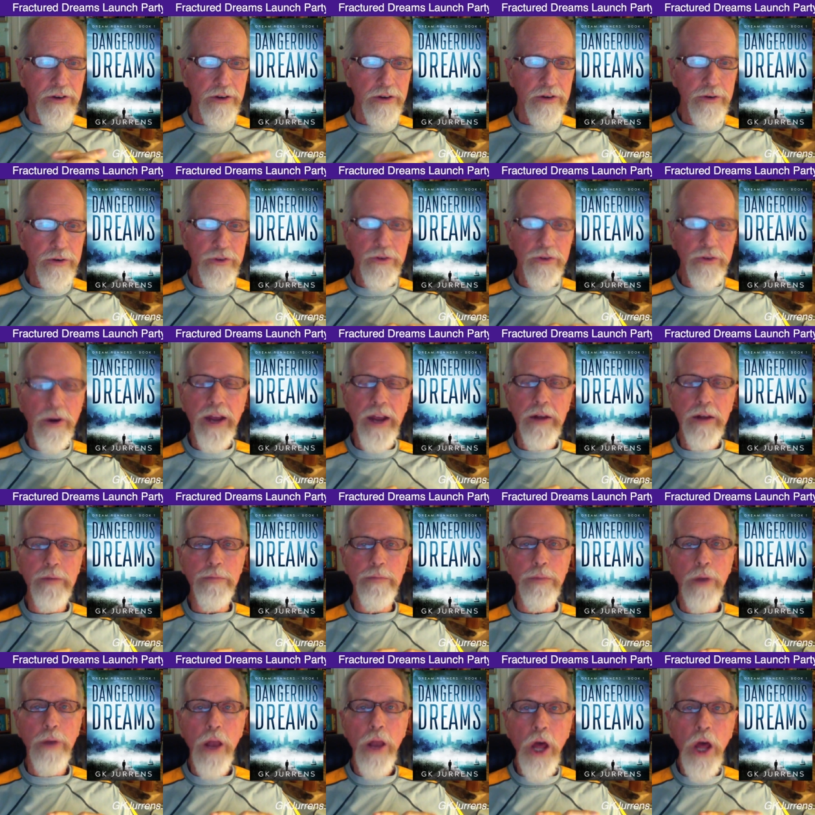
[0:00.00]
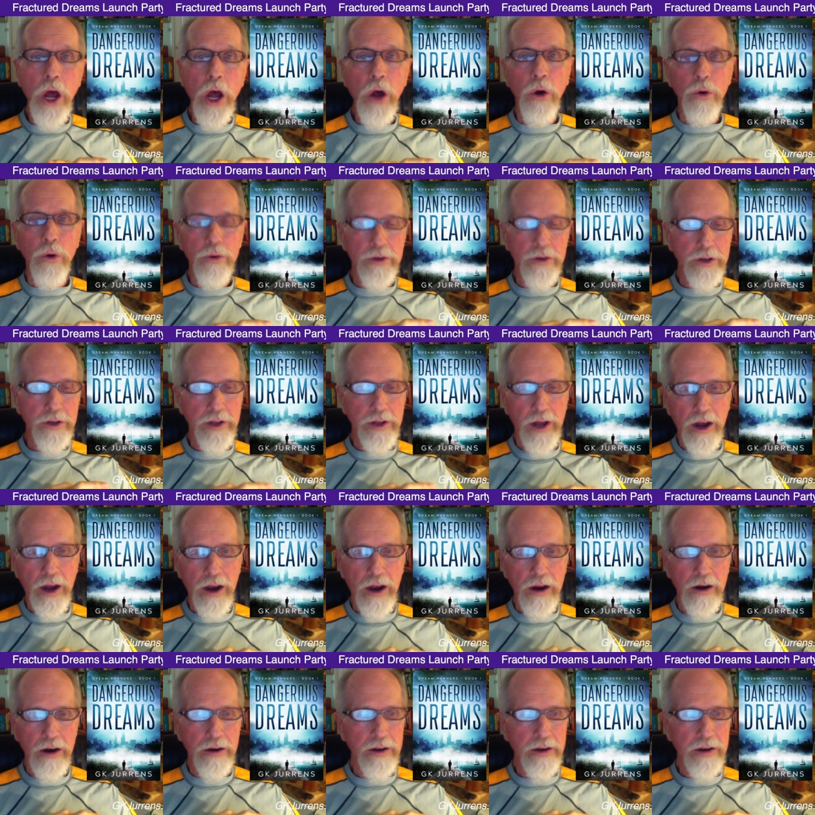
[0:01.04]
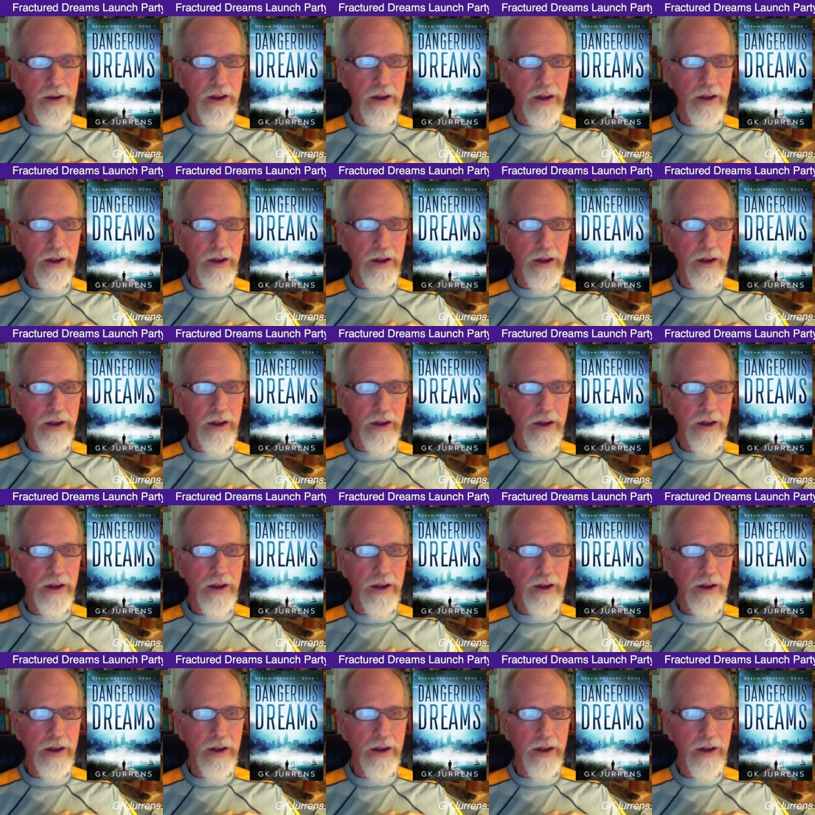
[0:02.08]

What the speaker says: to strike a blow to the heart